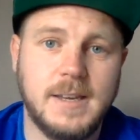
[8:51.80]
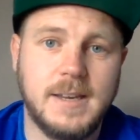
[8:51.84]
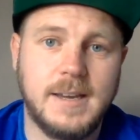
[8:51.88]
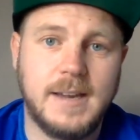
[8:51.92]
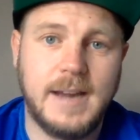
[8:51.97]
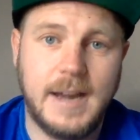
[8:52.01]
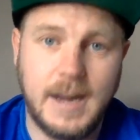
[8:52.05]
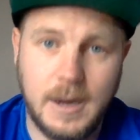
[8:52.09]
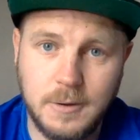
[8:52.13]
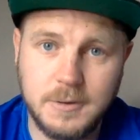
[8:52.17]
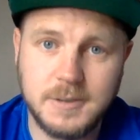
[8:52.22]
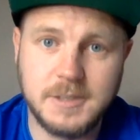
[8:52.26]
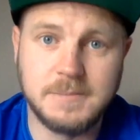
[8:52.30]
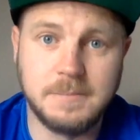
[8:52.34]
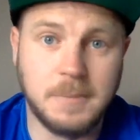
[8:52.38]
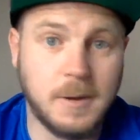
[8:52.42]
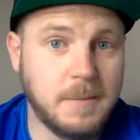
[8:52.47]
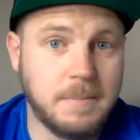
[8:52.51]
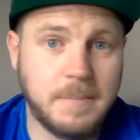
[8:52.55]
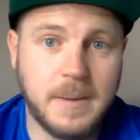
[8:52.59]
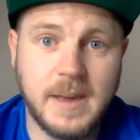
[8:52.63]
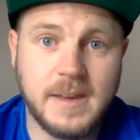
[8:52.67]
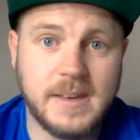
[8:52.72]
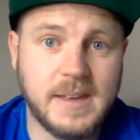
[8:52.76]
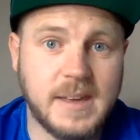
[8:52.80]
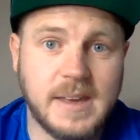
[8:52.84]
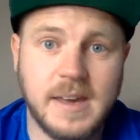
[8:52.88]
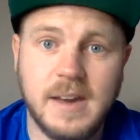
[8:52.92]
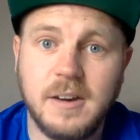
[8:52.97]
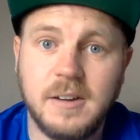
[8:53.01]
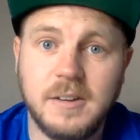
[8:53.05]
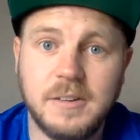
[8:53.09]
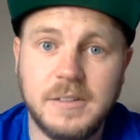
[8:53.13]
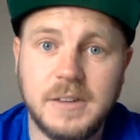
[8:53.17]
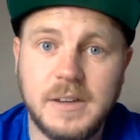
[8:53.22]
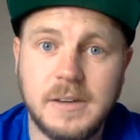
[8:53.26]
How does Mike Baker get
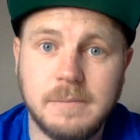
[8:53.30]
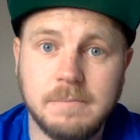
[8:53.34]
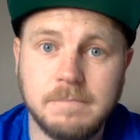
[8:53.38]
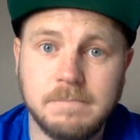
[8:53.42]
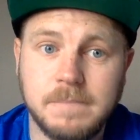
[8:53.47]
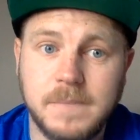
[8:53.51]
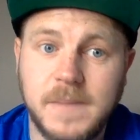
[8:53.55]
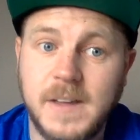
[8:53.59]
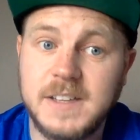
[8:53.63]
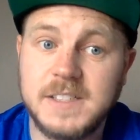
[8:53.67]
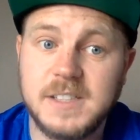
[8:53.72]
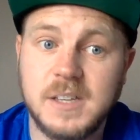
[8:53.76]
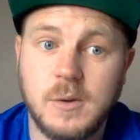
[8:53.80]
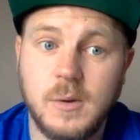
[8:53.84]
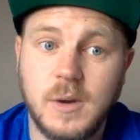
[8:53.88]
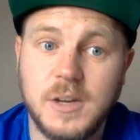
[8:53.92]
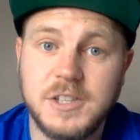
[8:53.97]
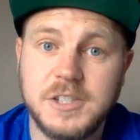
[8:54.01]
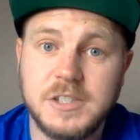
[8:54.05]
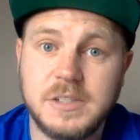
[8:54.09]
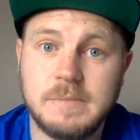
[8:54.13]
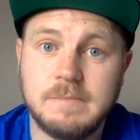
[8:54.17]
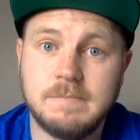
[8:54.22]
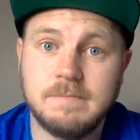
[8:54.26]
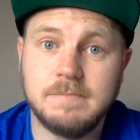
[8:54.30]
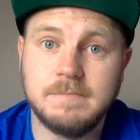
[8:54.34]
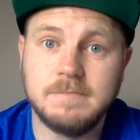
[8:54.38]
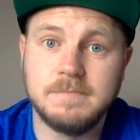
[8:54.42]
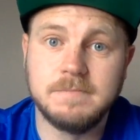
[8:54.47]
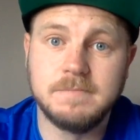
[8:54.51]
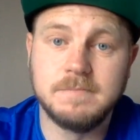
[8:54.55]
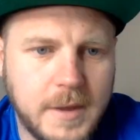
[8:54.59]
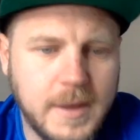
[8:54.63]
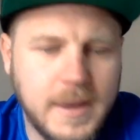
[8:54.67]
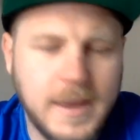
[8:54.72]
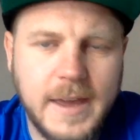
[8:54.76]
on, though? That's the question.
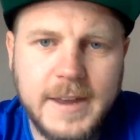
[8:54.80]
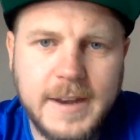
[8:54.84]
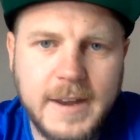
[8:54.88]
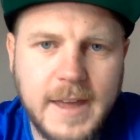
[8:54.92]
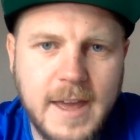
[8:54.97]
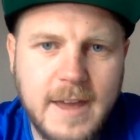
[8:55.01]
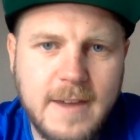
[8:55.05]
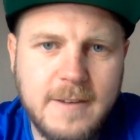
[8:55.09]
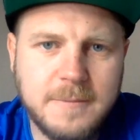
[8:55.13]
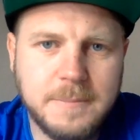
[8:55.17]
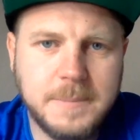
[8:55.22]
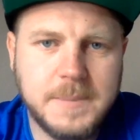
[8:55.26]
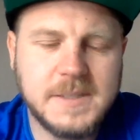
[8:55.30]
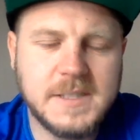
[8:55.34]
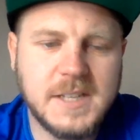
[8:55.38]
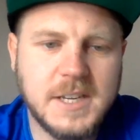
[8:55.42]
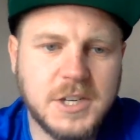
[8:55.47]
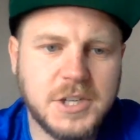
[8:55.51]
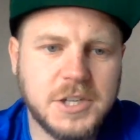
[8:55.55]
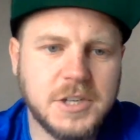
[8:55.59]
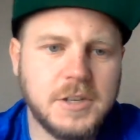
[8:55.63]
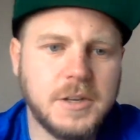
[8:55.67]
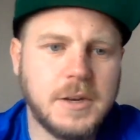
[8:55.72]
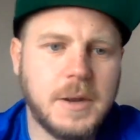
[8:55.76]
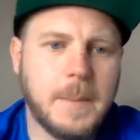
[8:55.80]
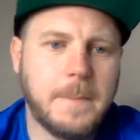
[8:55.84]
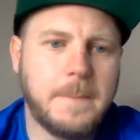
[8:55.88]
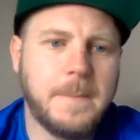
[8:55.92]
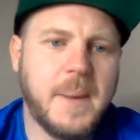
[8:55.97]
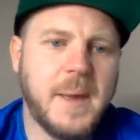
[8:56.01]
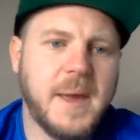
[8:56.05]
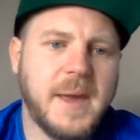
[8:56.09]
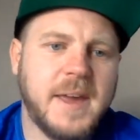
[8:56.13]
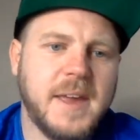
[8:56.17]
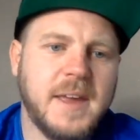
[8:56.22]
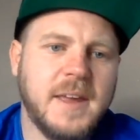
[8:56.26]
In 8th position,
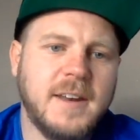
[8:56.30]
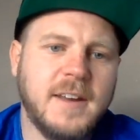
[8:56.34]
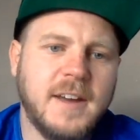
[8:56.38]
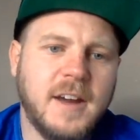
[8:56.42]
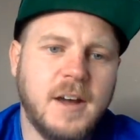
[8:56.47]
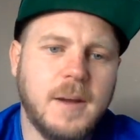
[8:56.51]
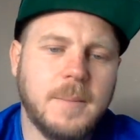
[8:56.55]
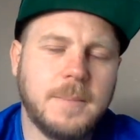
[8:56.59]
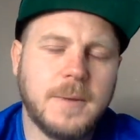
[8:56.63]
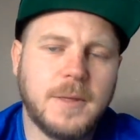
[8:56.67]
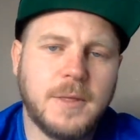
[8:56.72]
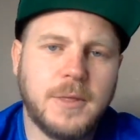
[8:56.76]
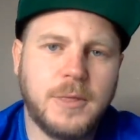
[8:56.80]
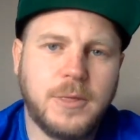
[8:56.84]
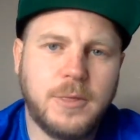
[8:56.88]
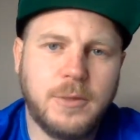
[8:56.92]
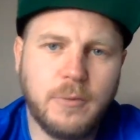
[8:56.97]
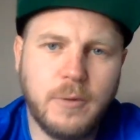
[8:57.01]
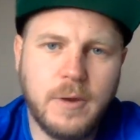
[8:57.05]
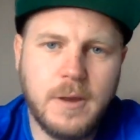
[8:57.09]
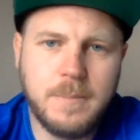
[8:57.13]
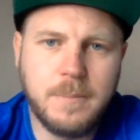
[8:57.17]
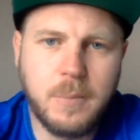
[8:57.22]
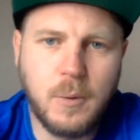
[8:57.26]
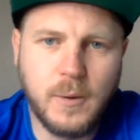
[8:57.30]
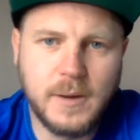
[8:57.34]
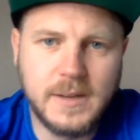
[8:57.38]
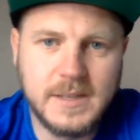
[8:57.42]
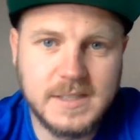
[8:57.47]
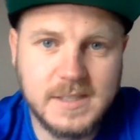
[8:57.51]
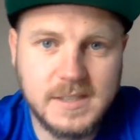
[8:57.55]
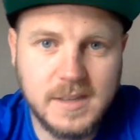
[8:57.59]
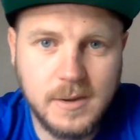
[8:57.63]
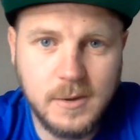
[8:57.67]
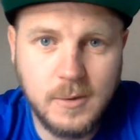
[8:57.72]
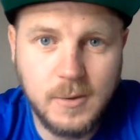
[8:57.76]
picking up 3
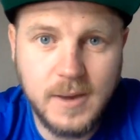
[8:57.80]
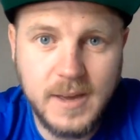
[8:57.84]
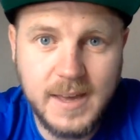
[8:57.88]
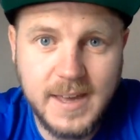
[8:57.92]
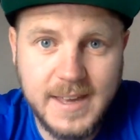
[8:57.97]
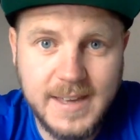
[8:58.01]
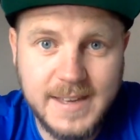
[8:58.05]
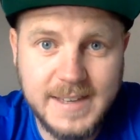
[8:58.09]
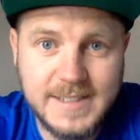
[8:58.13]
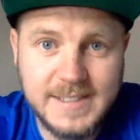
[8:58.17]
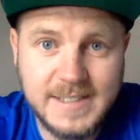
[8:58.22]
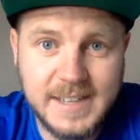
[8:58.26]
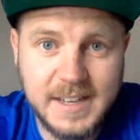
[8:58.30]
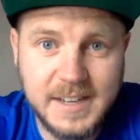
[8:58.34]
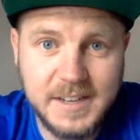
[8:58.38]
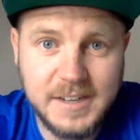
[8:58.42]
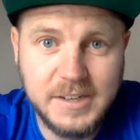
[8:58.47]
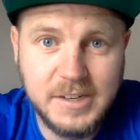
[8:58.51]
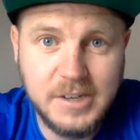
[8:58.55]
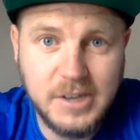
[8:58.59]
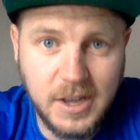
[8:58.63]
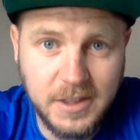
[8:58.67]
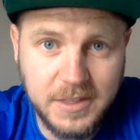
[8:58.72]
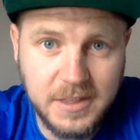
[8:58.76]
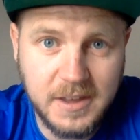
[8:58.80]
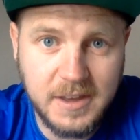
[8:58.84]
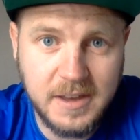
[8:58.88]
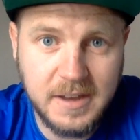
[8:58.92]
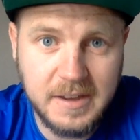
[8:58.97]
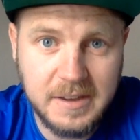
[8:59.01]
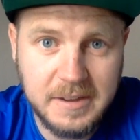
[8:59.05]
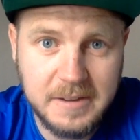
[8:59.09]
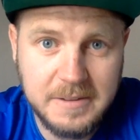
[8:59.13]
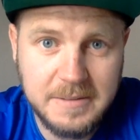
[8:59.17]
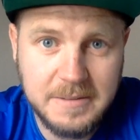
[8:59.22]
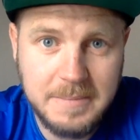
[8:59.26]
points, though, is
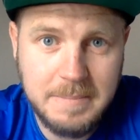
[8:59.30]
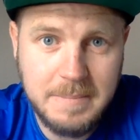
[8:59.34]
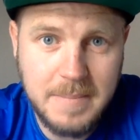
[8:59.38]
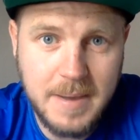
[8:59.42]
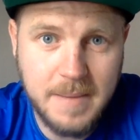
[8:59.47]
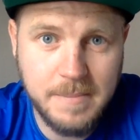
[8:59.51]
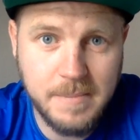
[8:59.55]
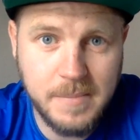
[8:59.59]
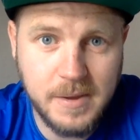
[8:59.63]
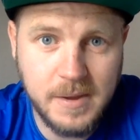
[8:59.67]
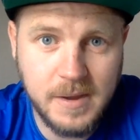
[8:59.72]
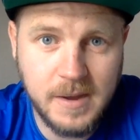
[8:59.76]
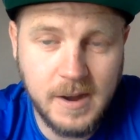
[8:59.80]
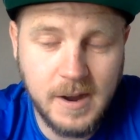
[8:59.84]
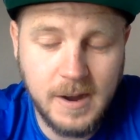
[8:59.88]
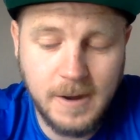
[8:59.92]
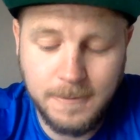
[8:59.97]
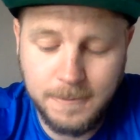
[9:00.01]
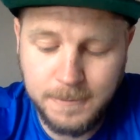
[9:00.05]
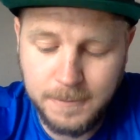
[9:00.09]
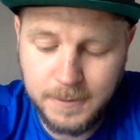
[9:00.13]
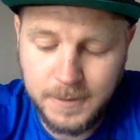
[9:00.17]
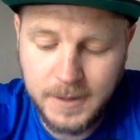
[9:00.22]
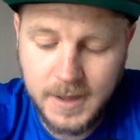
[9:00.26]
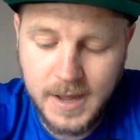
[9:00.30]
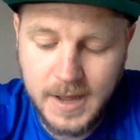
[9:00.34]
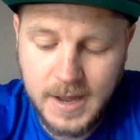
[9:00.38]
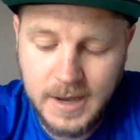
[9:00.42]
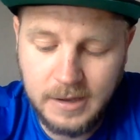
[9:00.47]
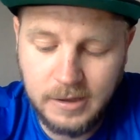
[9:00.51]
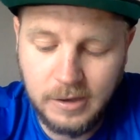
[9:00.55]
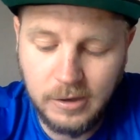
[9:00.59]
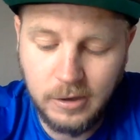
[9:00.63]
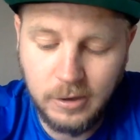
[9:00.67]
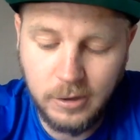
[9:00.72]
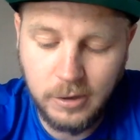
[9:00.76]
another member of that
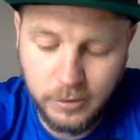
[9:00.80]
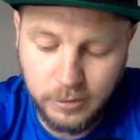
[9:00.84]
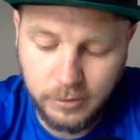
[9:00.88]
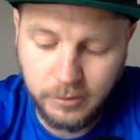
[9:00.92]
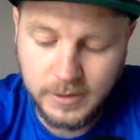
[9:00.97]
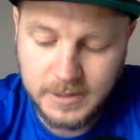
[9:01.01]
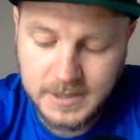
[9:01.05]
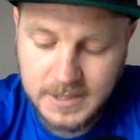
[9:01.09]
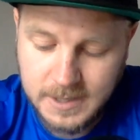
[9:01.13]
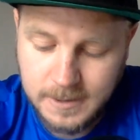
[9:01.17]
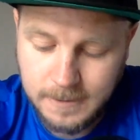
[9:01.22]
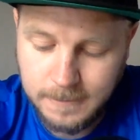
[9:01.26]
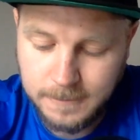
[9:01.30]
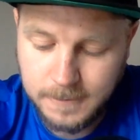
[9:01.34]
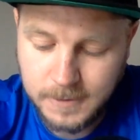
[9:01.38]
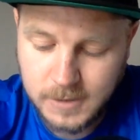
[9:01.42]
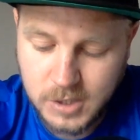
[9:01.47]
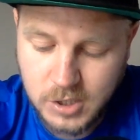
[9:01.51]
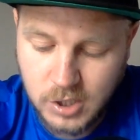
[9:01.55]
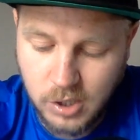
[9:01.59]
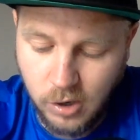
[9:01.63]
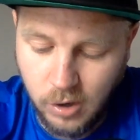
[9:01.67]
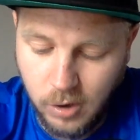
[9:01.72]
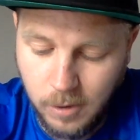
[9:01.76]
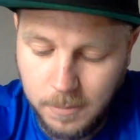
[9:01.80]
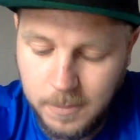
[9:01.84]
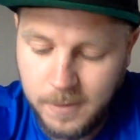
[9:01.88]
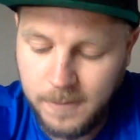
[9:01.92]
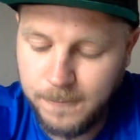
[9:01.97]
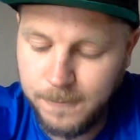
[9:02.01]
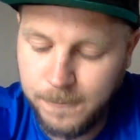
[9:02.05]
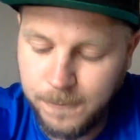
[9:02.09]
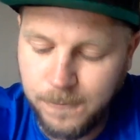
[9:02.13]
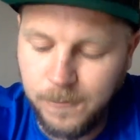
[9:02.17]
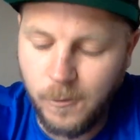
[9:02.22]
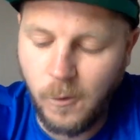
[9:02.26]
lucrative
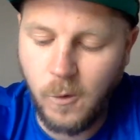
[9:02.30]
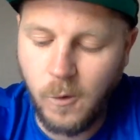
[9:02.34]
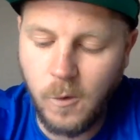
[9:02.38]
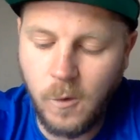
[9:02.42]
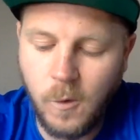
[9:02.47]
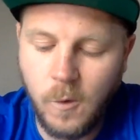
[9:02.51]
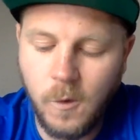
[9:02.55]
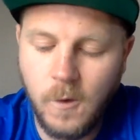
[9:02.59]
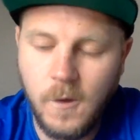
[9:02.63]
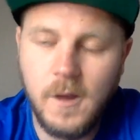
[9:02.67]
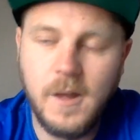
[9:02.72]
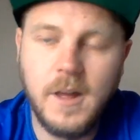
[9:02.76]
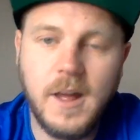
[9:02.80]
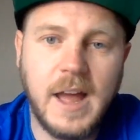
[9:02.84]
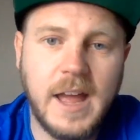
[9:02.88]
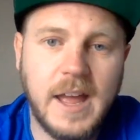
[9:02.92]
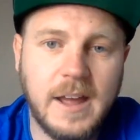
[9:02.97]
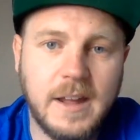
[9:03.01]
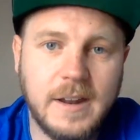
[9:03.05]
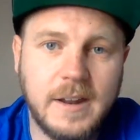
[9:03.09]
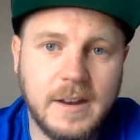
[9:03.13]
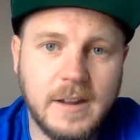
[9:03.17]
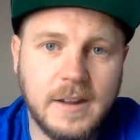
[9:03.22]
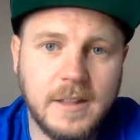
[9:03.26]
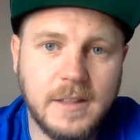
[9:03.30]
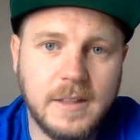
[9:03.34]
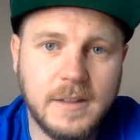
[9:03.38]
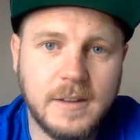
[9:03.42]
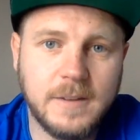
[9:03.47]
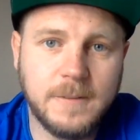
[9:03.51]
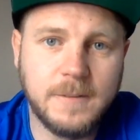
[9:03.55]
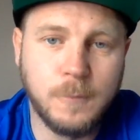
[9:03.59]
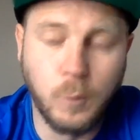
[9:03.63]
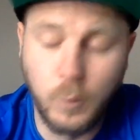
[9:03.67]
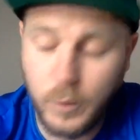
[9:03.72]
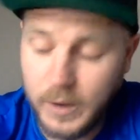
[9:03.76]
top 4 in
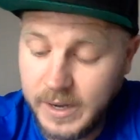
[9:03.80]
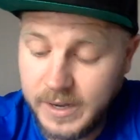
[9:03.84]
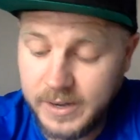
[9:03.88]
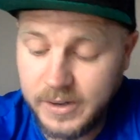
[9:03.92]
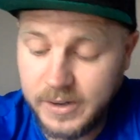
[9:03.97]
week